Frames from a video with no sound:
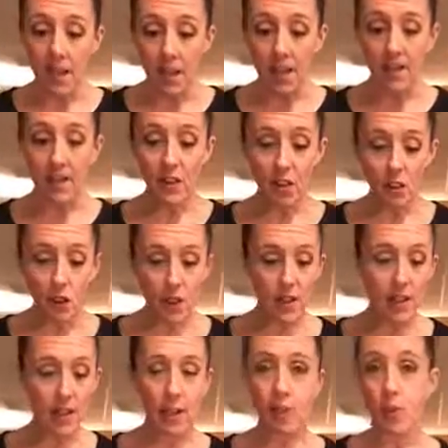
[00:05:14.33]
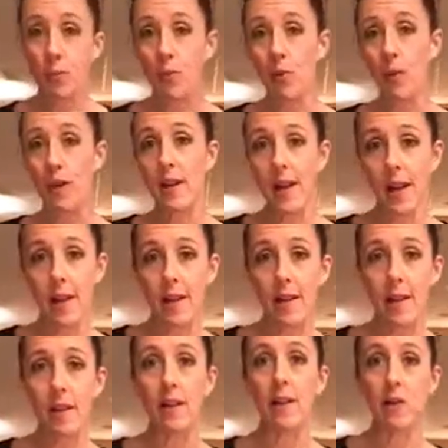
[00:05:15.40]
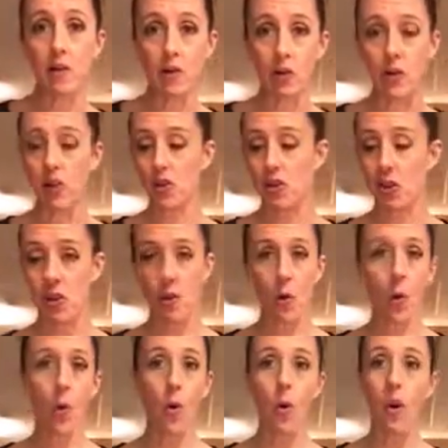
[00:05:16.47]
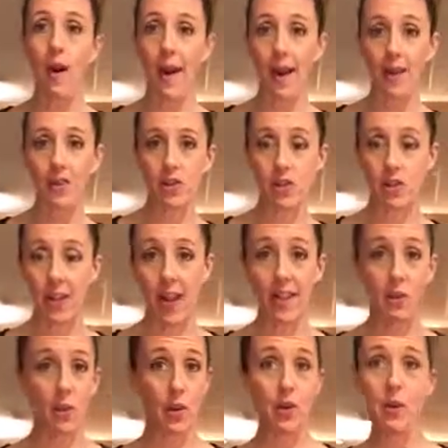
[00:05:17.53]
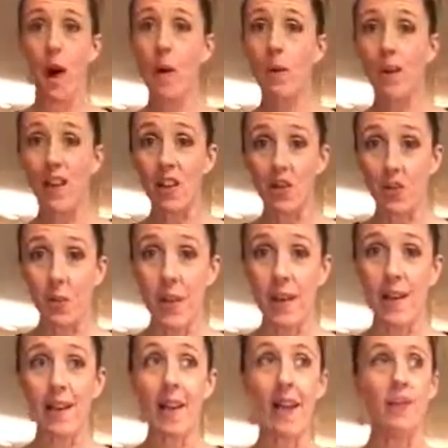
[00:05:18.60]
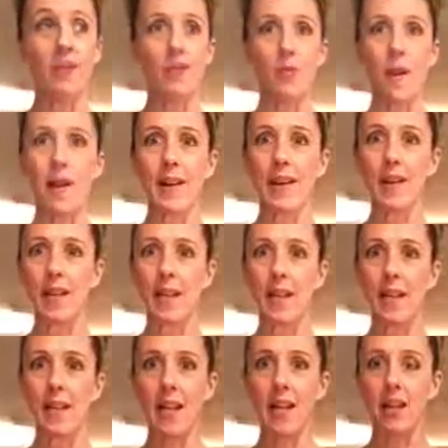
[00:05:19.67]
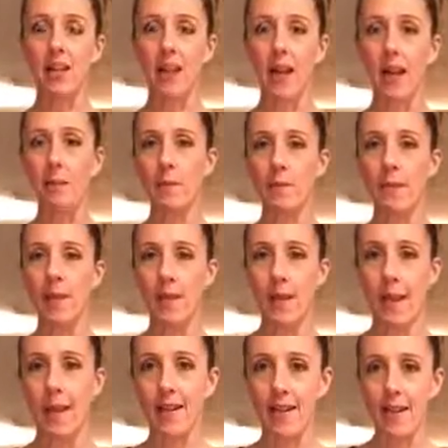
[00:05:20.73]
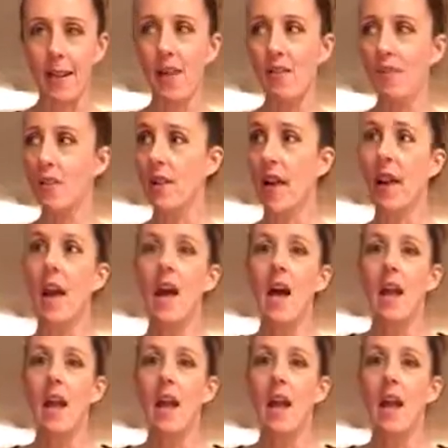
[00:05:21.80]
if you're looking to put in nutrition or exercise, or you're already doing it and you're ready to, like, take your game to the next level, like,